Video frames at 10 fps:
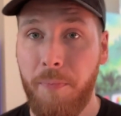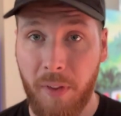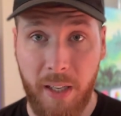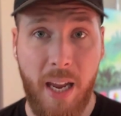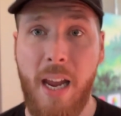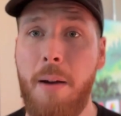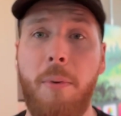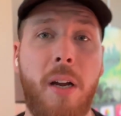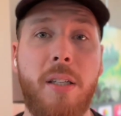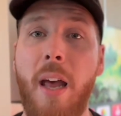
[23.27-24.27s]

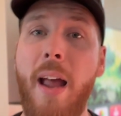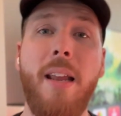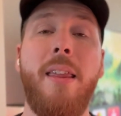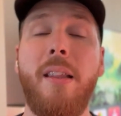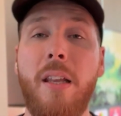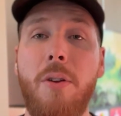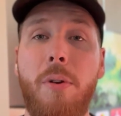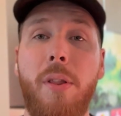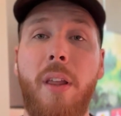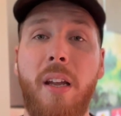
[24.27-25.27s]
cameras, anything that you
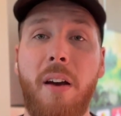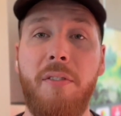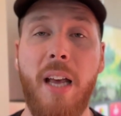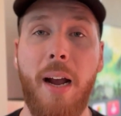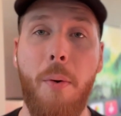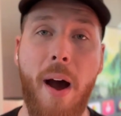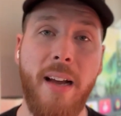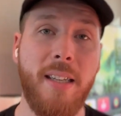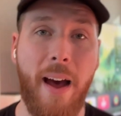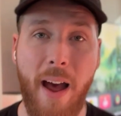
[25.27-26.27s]
can think of
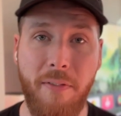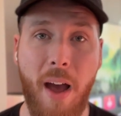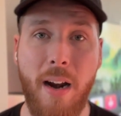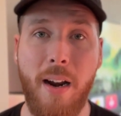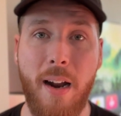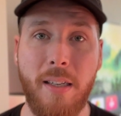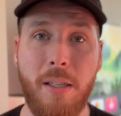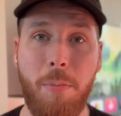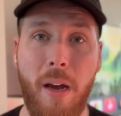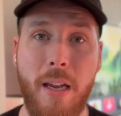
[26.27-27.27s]
tech-wise, I've got it on
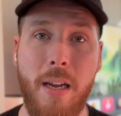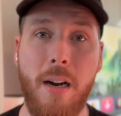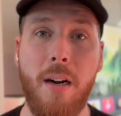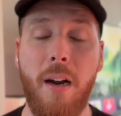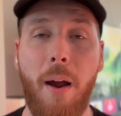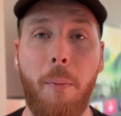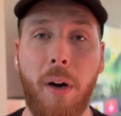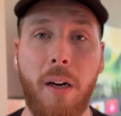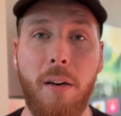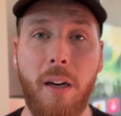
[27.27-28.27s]
display here, and we're
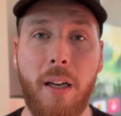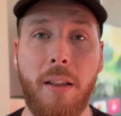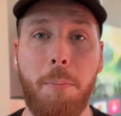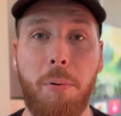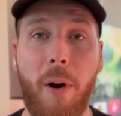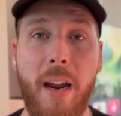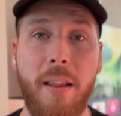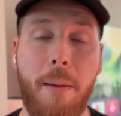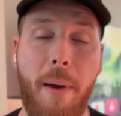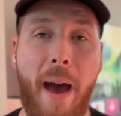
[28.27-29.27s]
gonna look at the brain
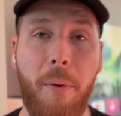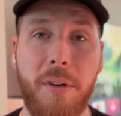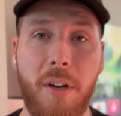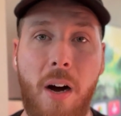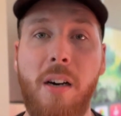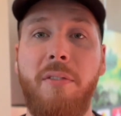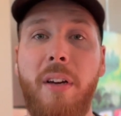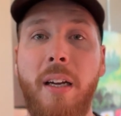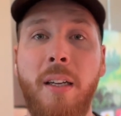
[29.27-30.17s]
that powers all of it.